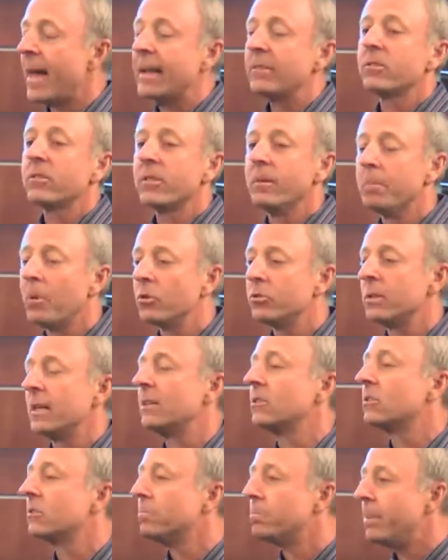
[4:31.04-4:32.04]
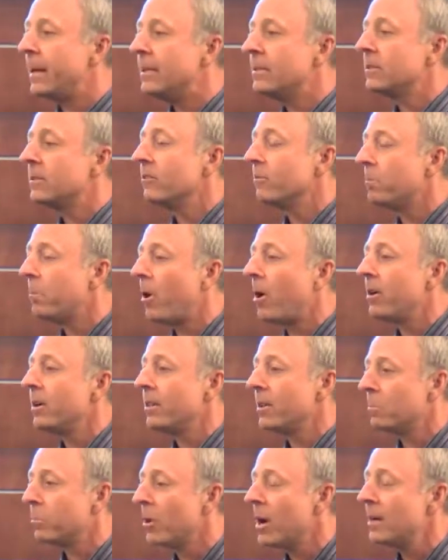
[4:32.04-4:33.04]
the most expensive part of
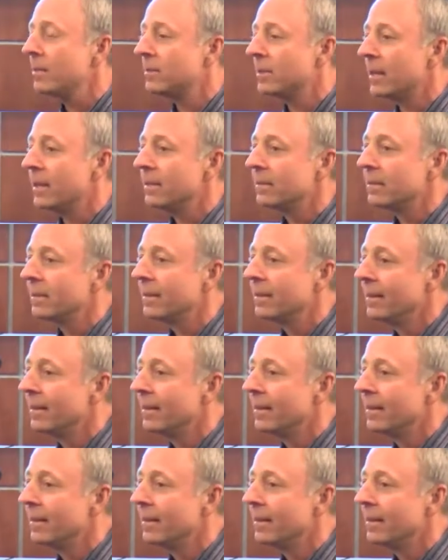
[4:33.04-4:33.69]
the process,